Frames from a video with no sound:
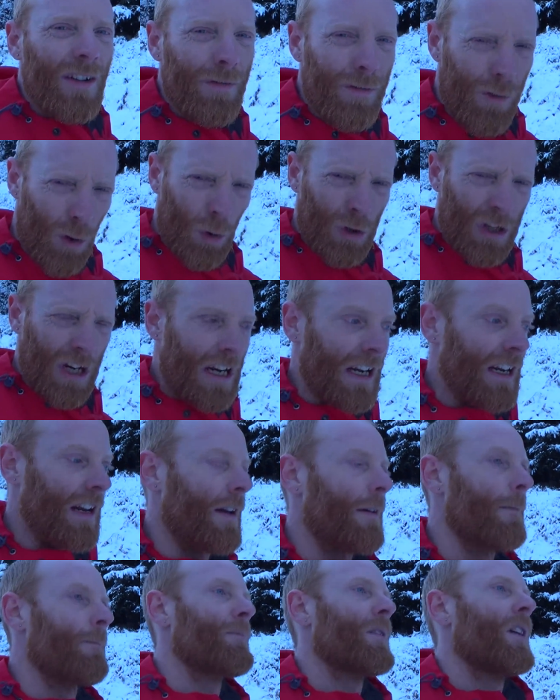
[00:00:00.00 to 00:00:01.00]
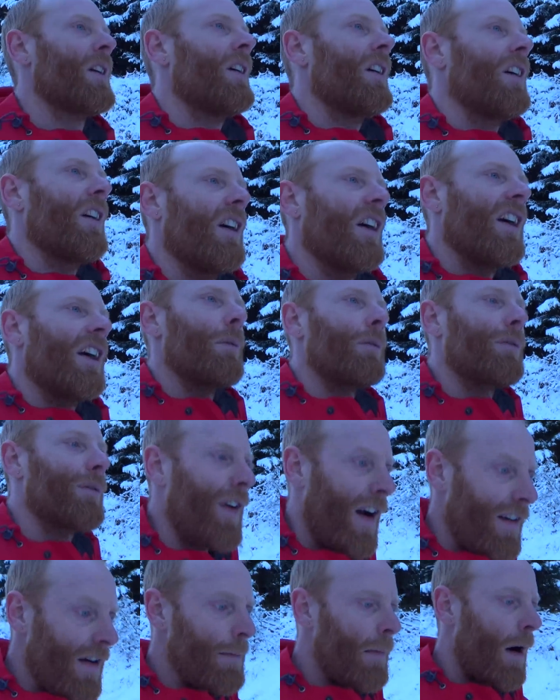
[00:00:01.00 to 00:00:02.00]
and 14, it was
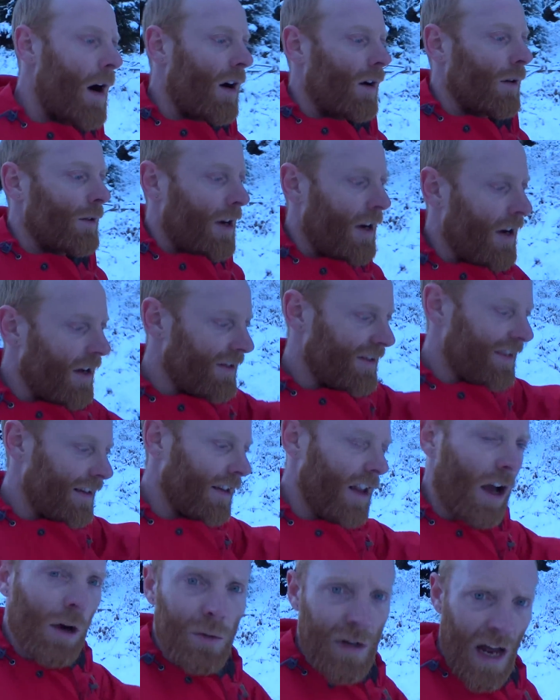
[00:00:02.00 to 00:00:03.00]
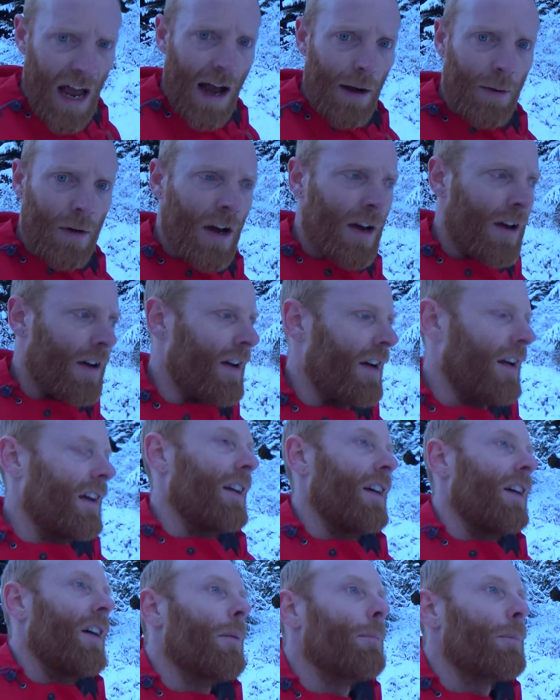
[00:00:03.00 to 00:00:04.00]
very mild, low down,
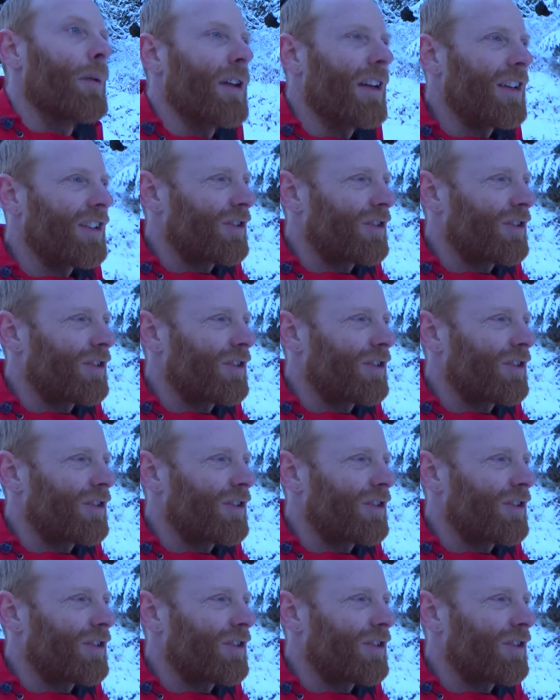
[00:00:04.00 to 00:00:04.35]
but it